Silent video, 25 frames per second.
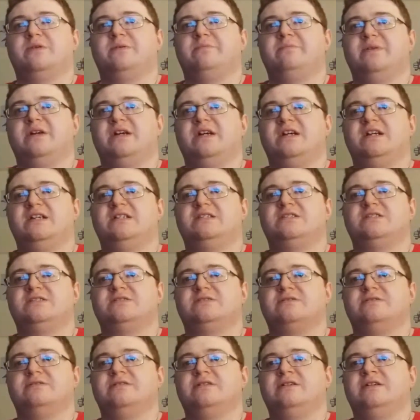The
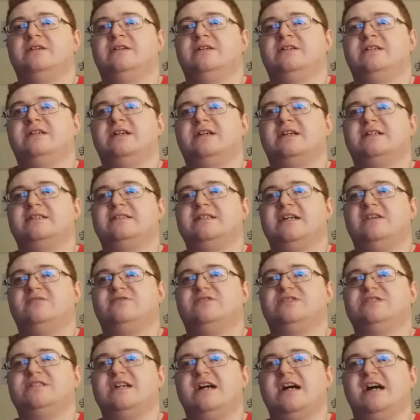Miz kicking down
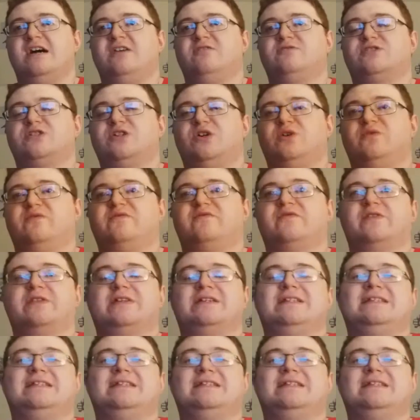Styles, going for the